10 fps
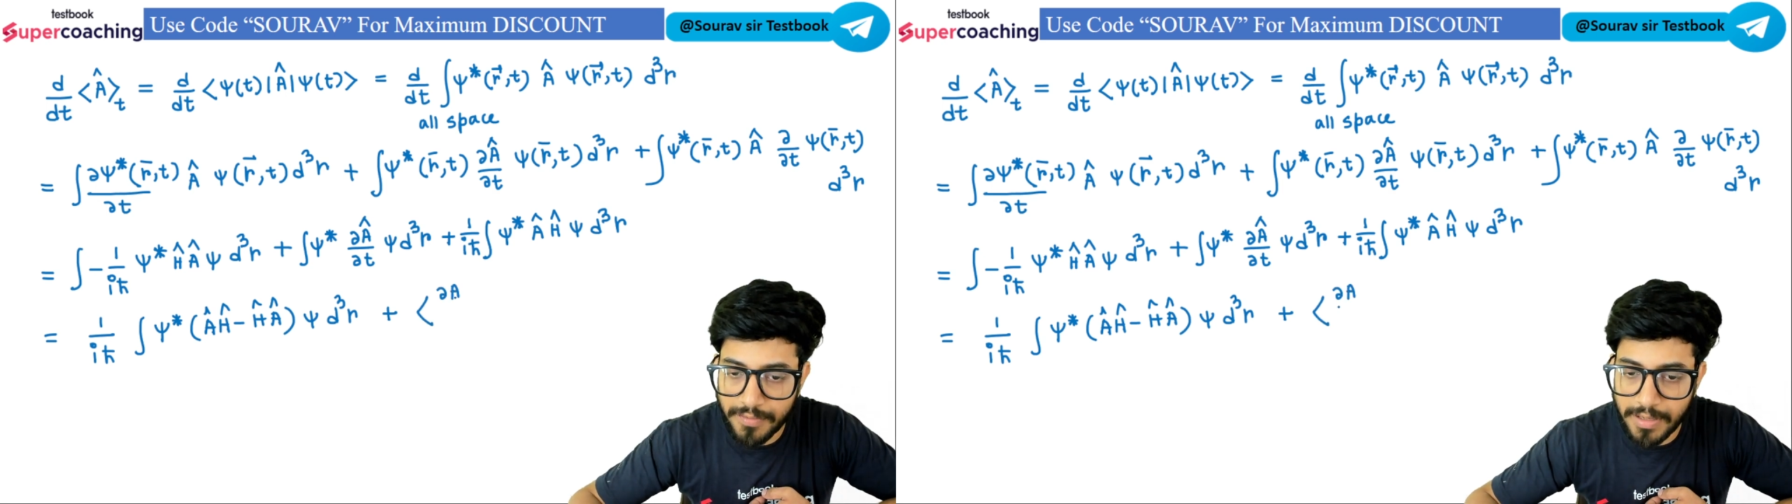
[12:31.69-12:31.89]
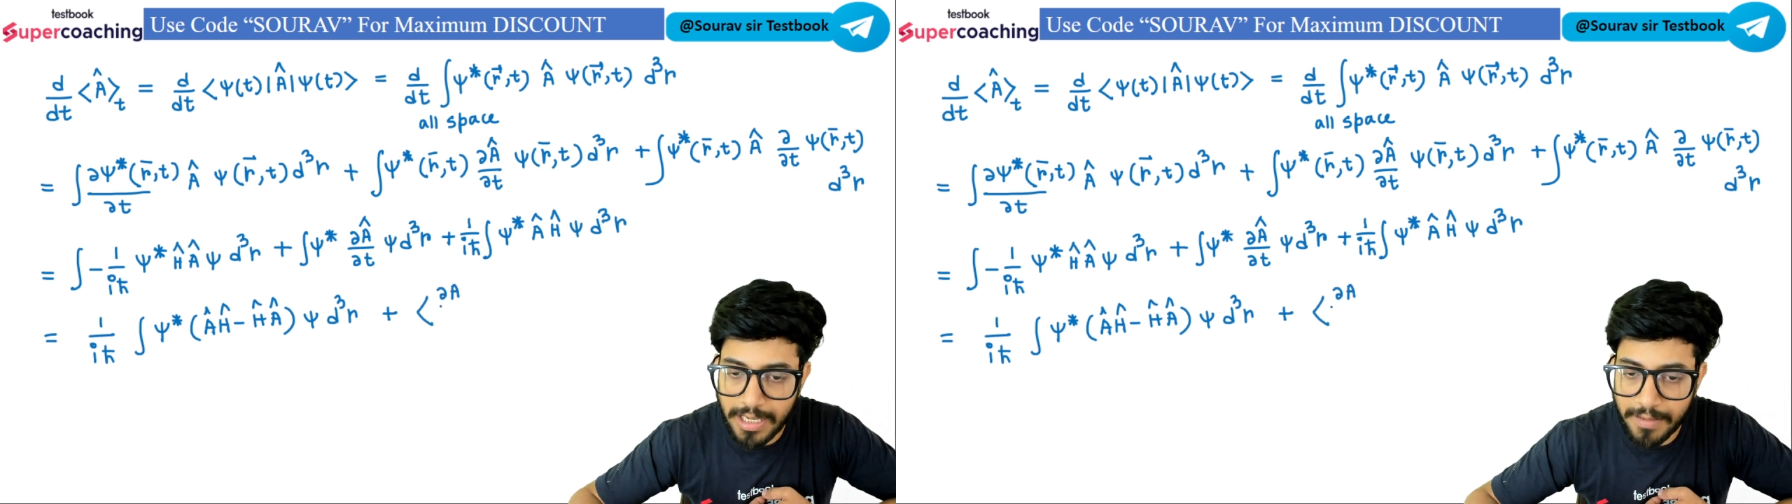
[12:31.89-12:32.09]

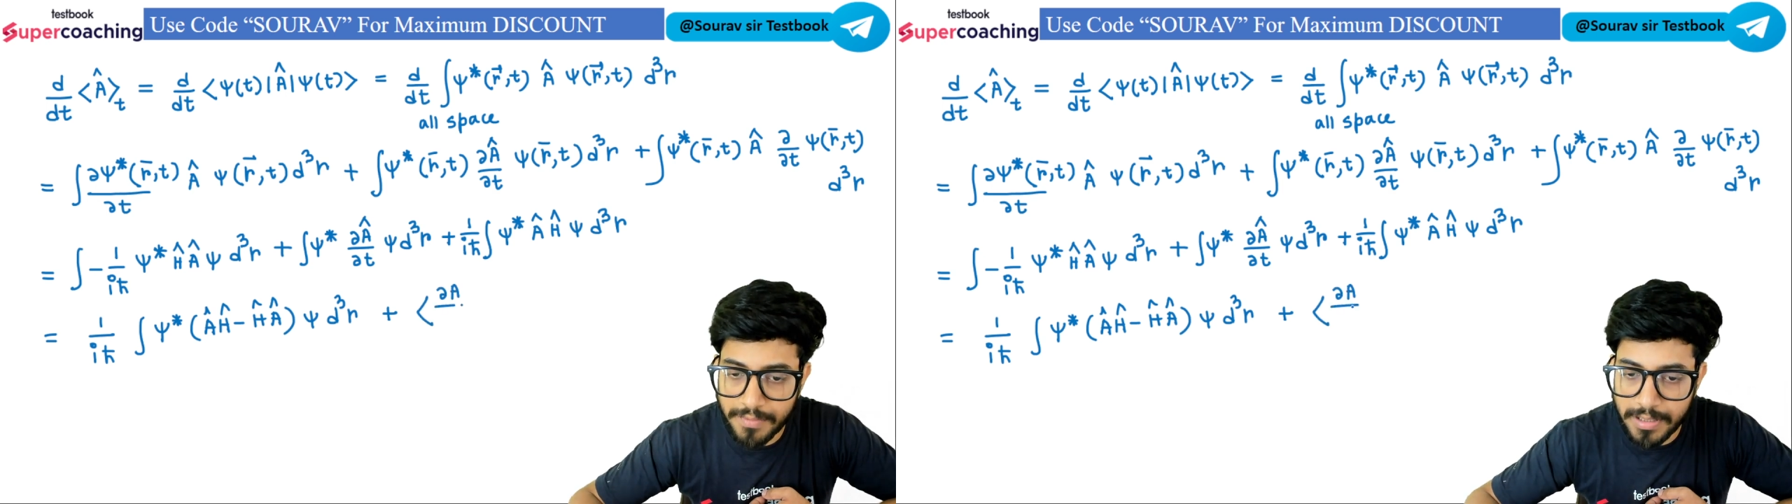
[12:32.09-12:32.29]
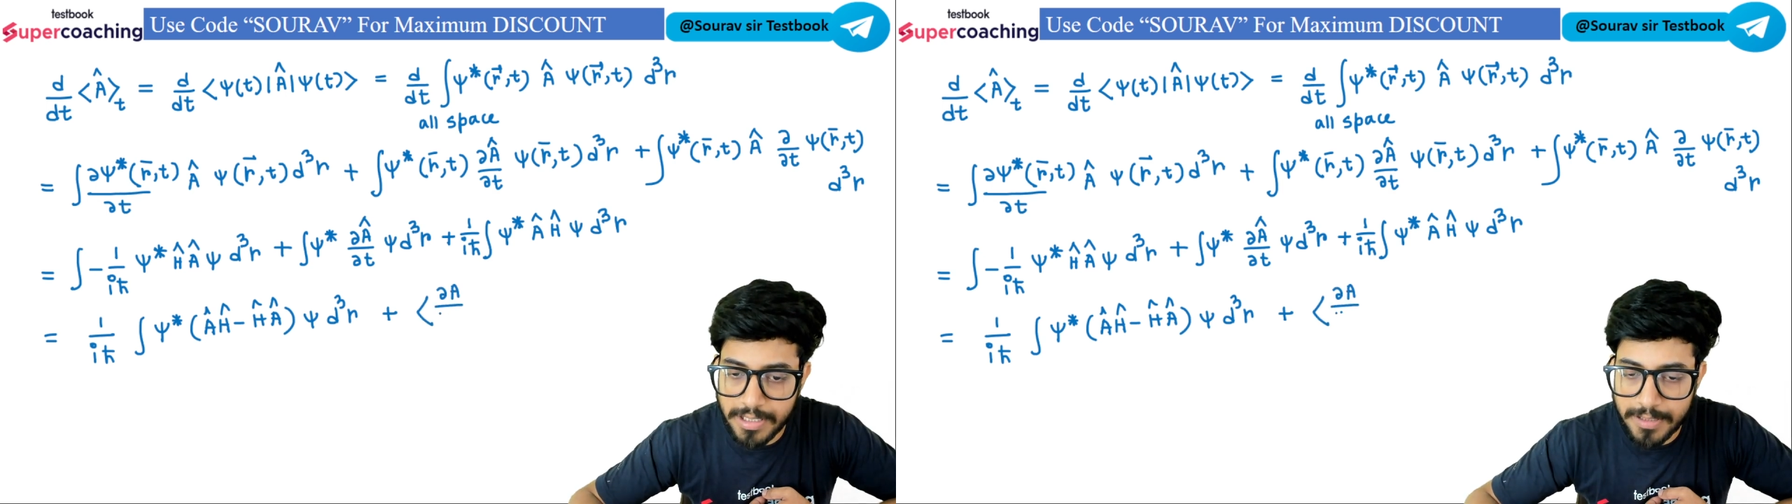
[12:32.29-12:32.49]
A cap
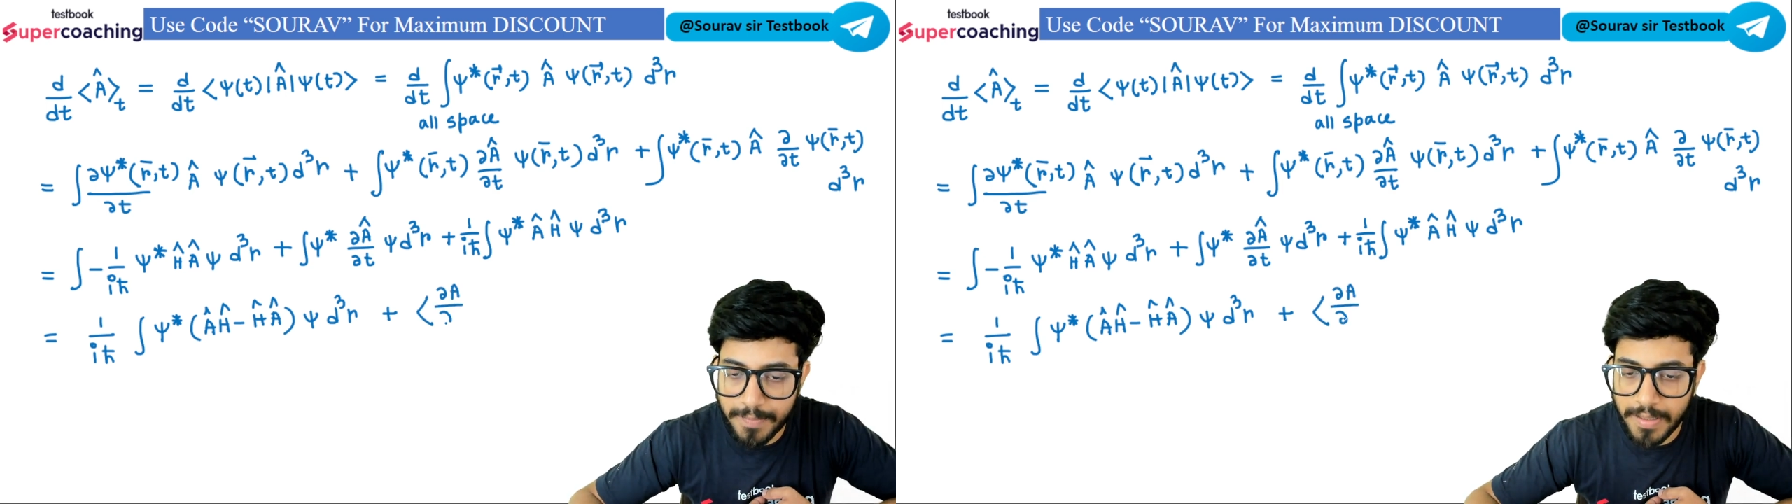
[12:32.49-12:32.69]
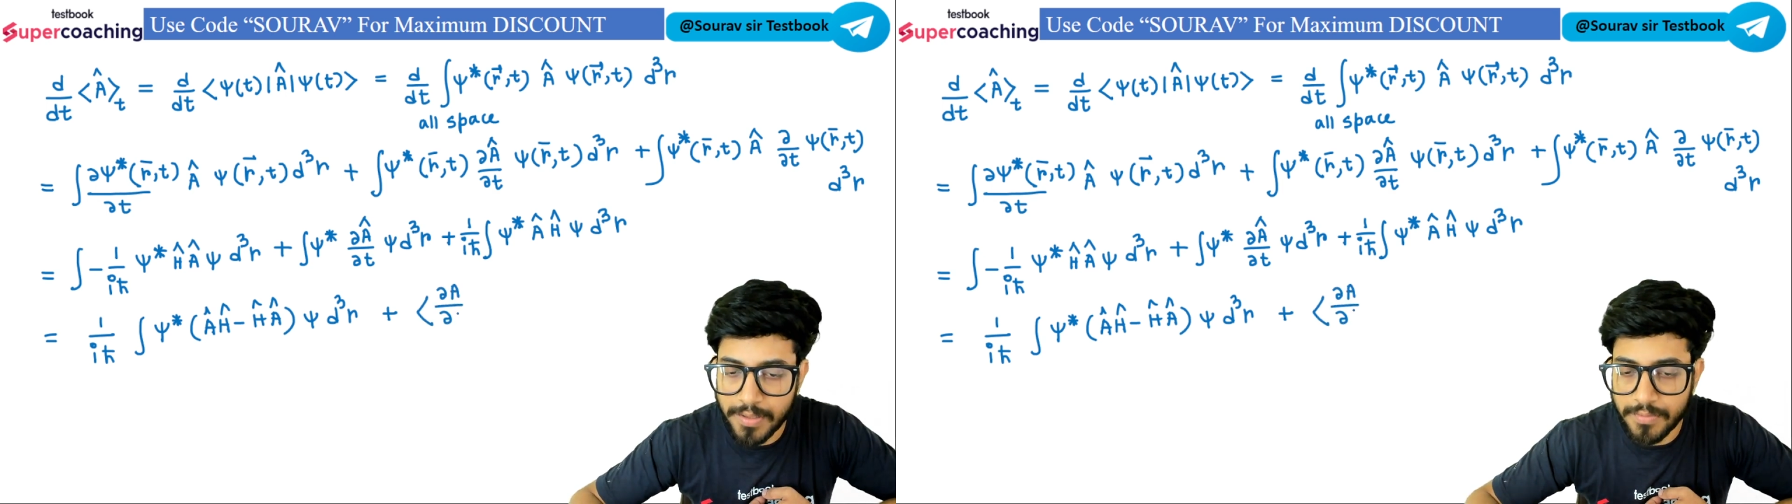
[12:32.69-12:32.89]
with
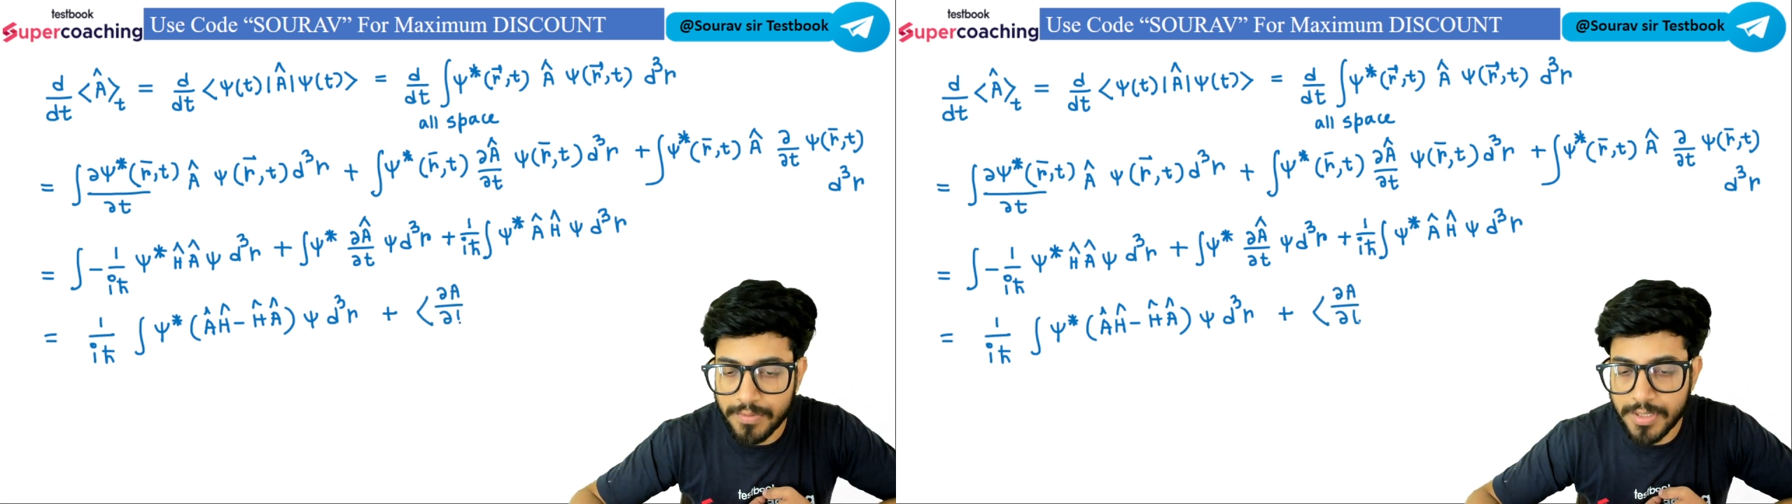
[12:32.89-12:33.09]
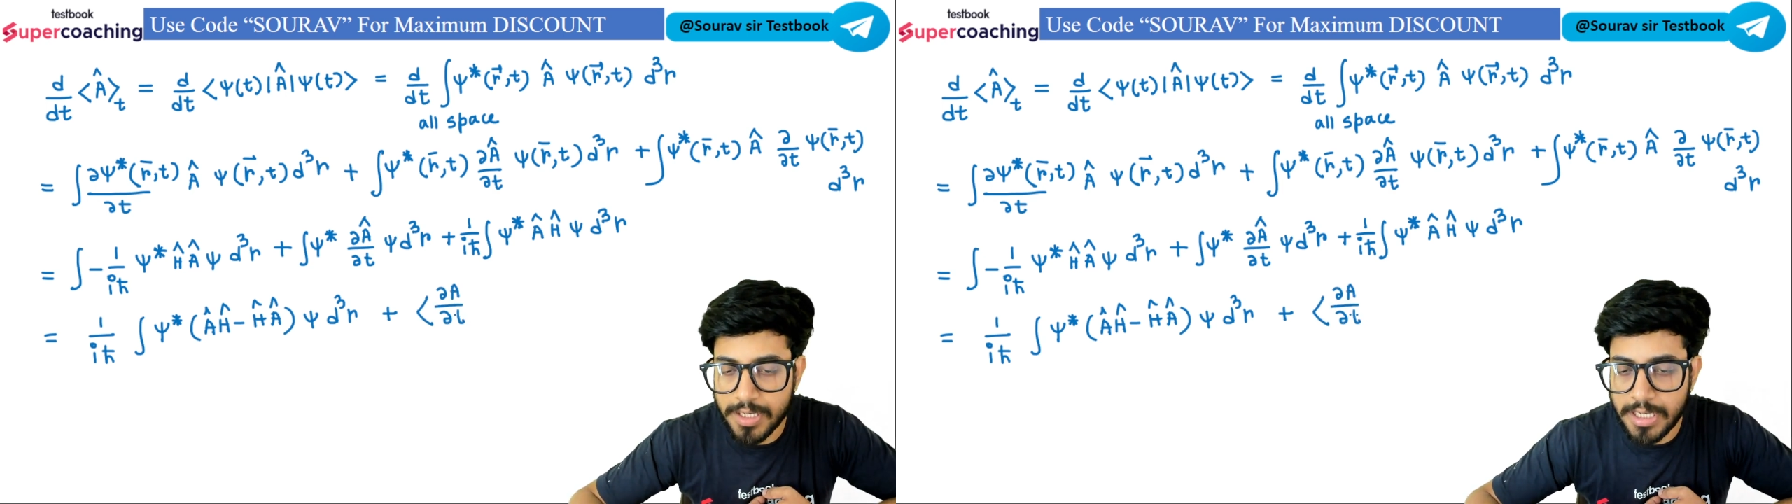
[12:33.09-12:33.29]
respect to
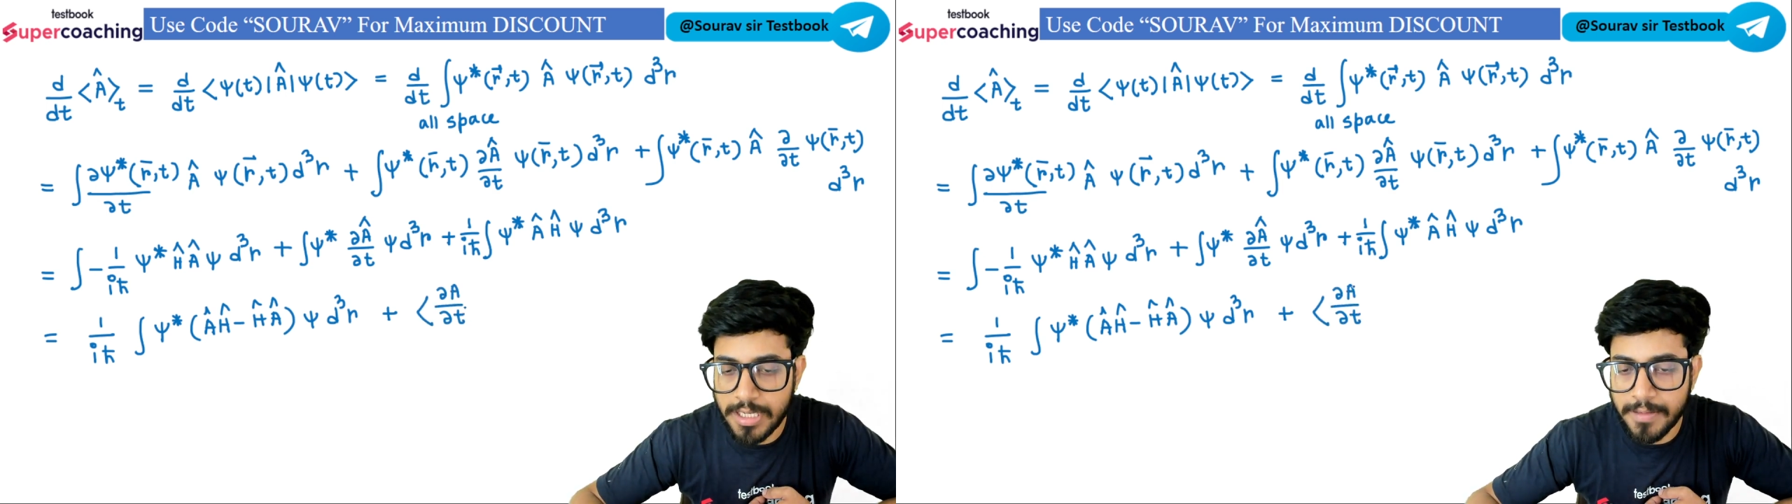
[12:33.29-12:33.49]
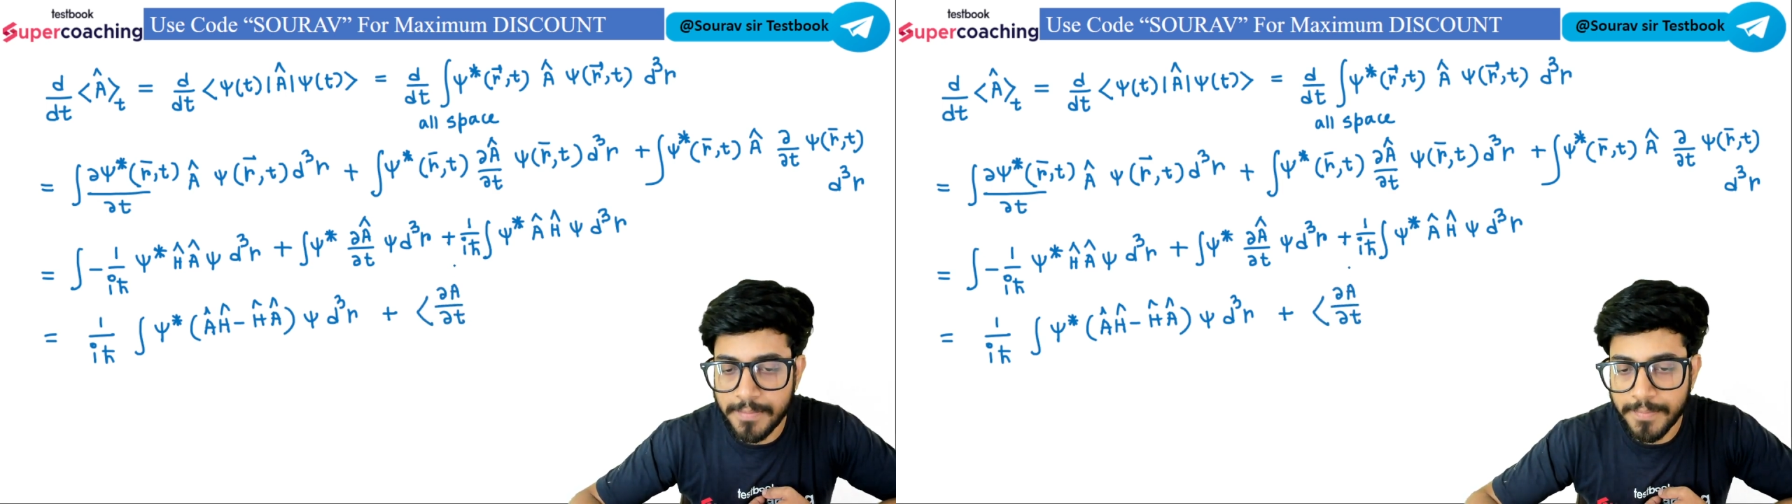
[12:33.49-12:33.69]

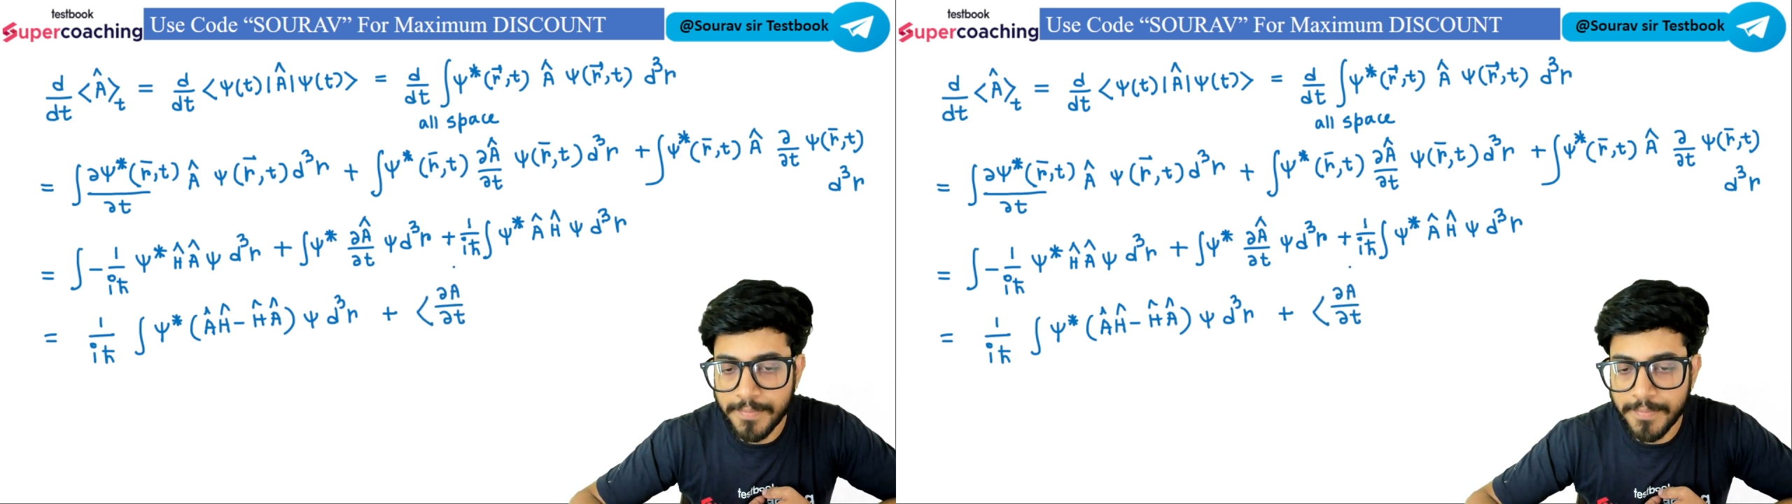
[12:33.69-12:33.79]
T.